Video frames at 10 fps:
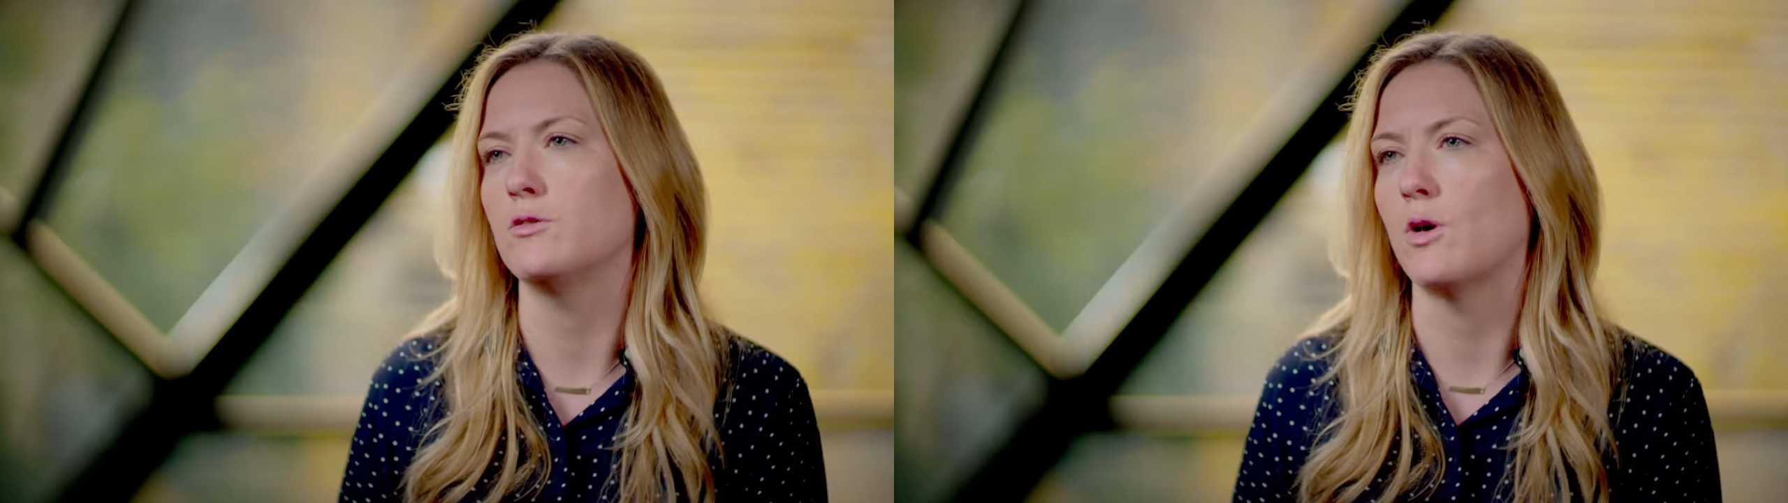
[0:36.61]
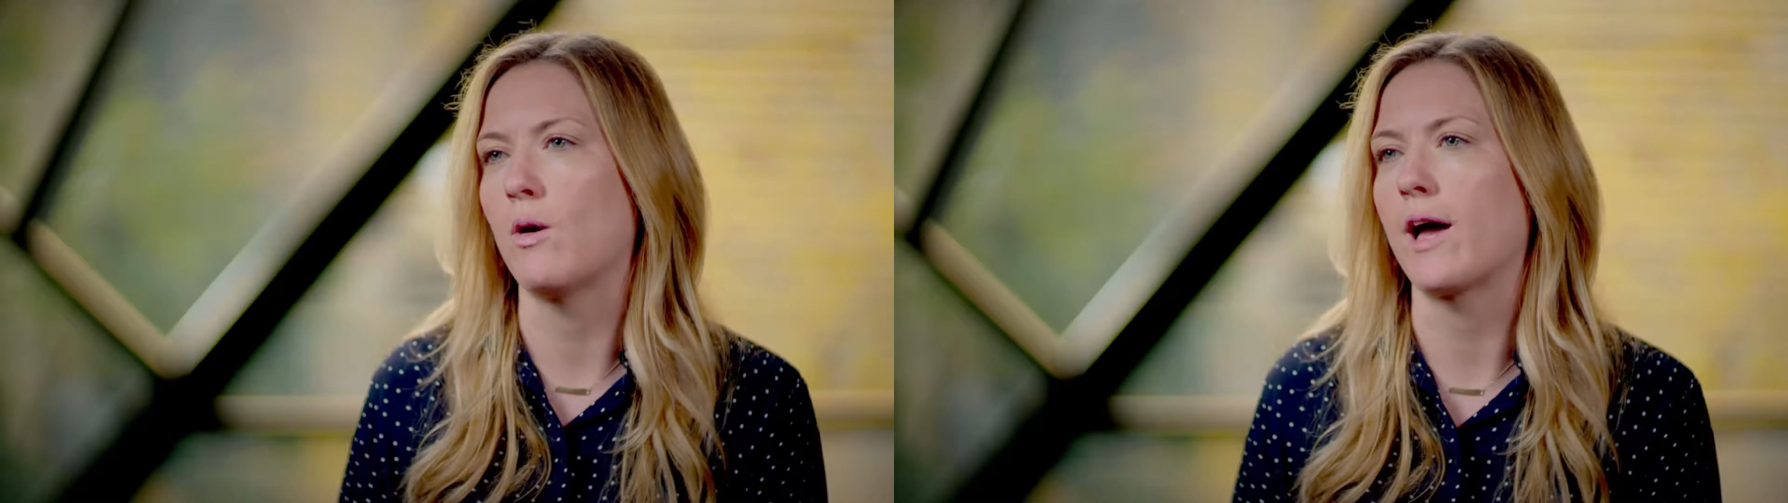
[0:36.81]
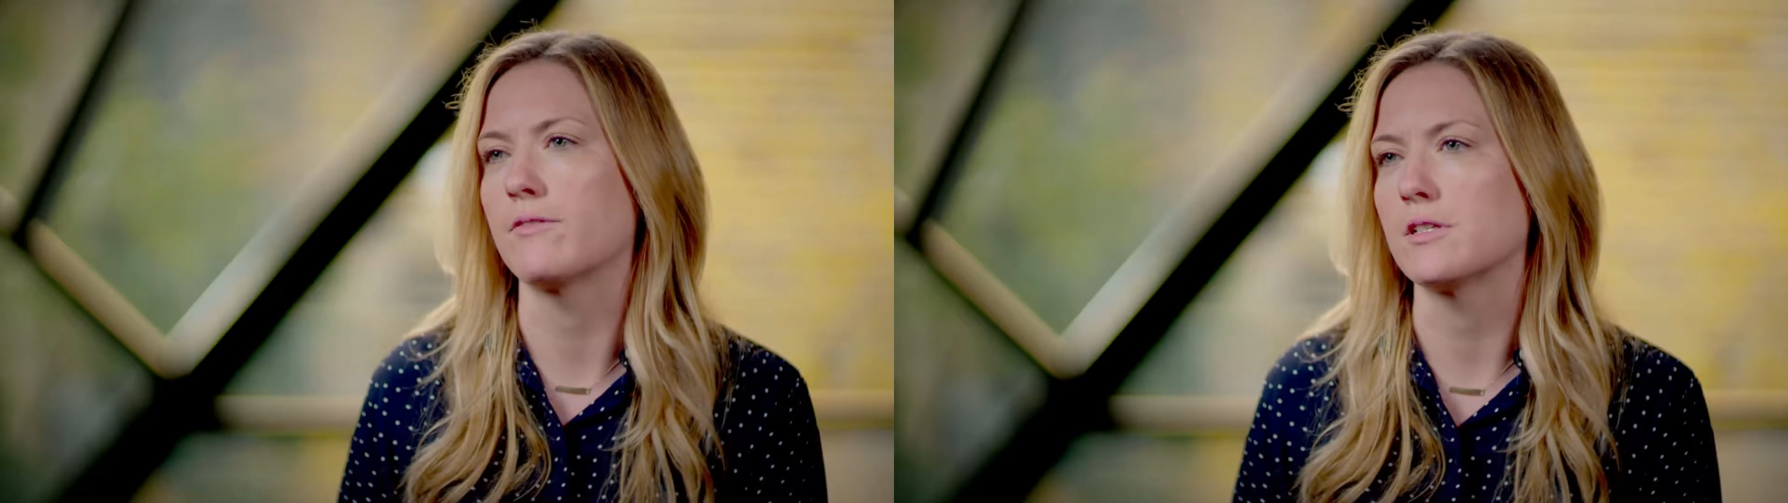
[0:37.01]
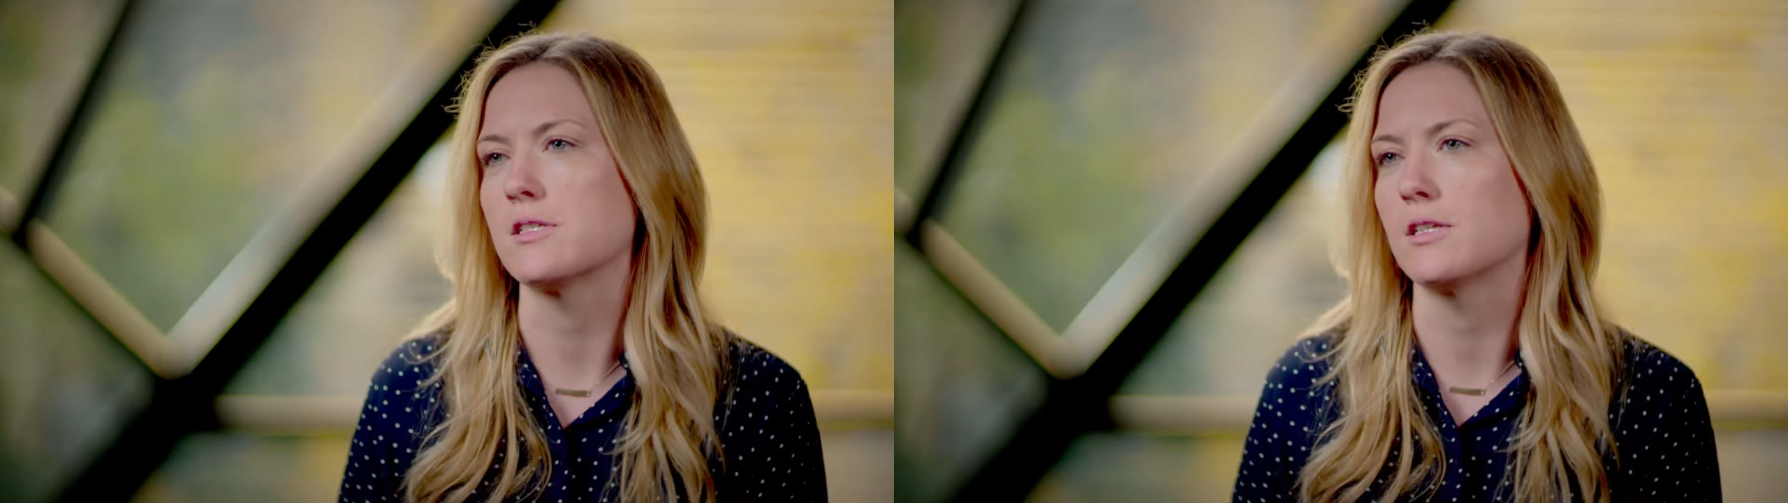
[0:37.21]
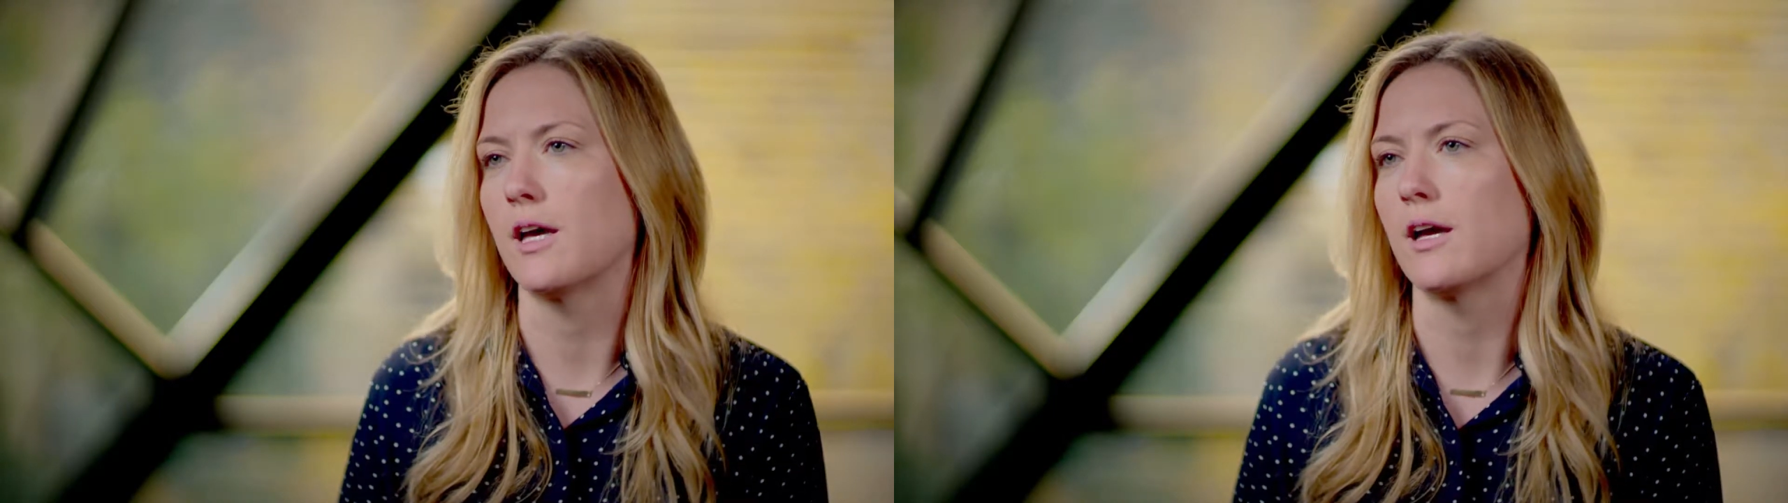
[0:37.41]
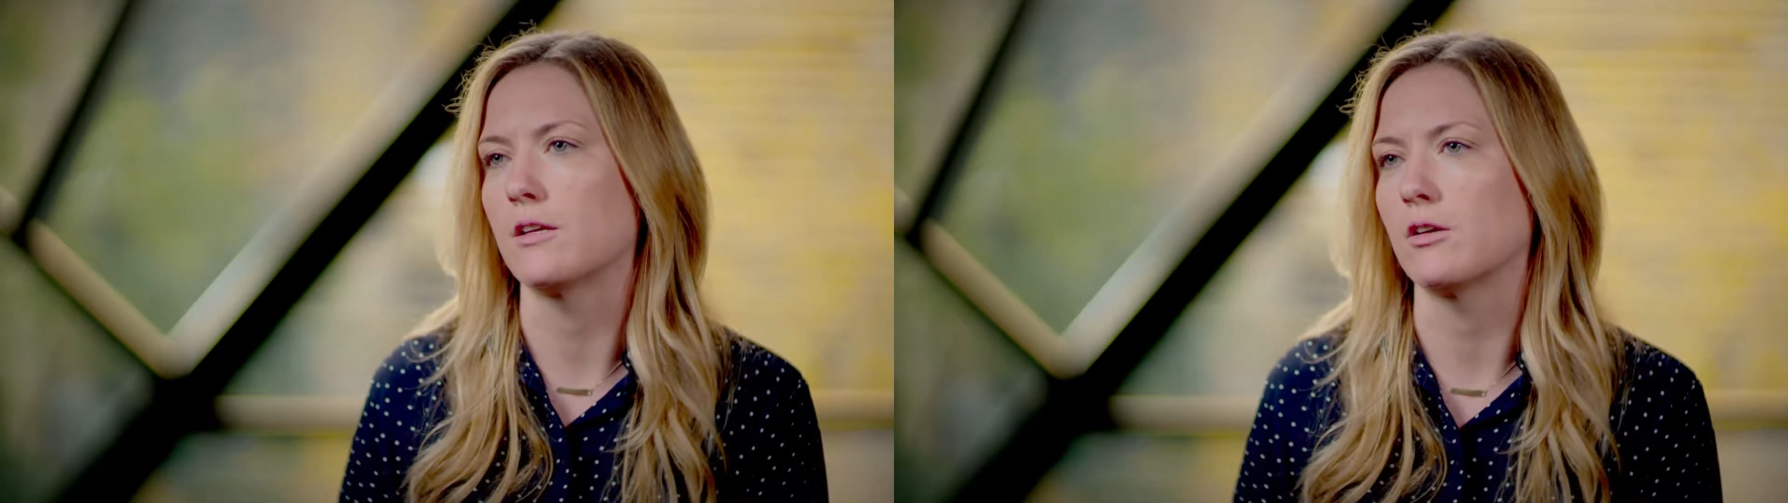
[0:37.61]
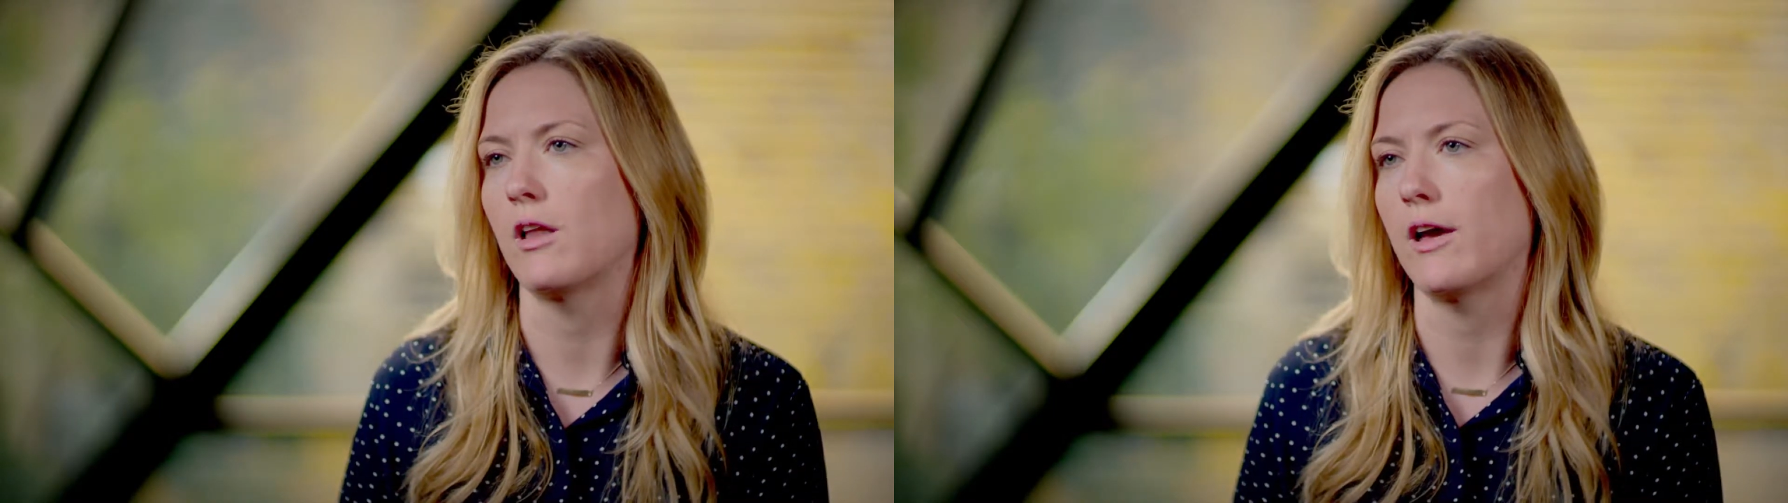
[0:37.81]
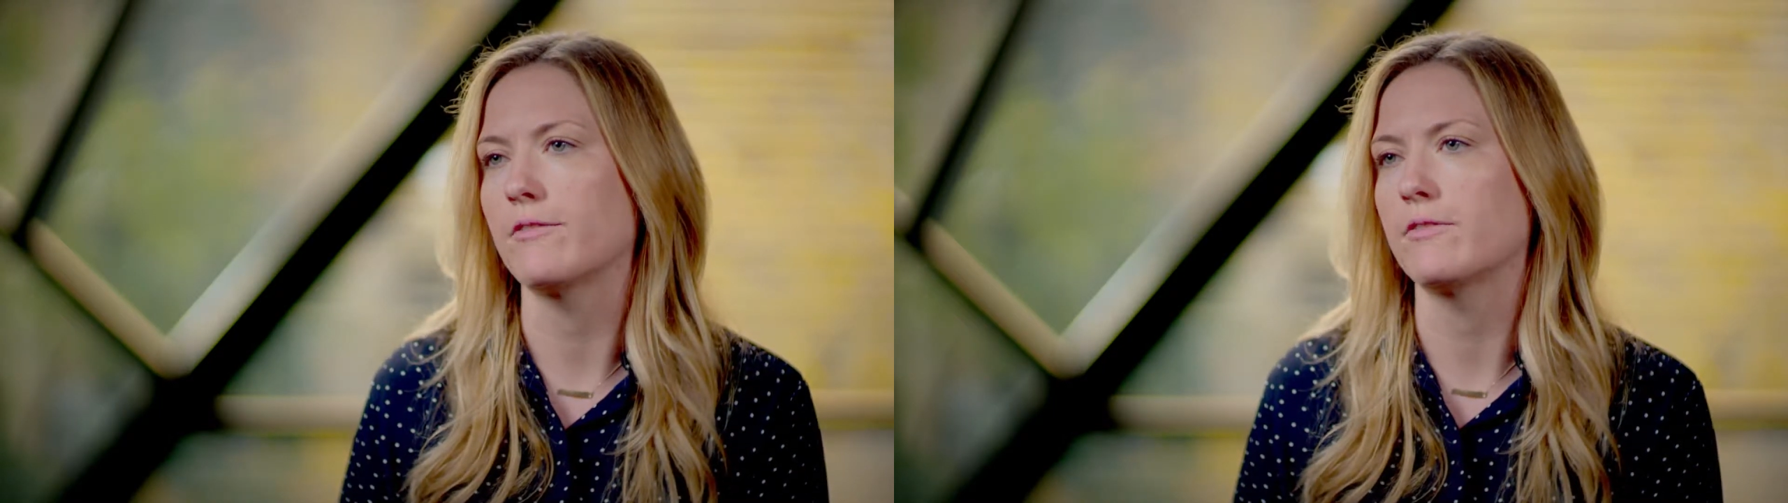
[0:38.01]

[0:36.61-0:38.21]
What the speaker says: don't have to see that in your life.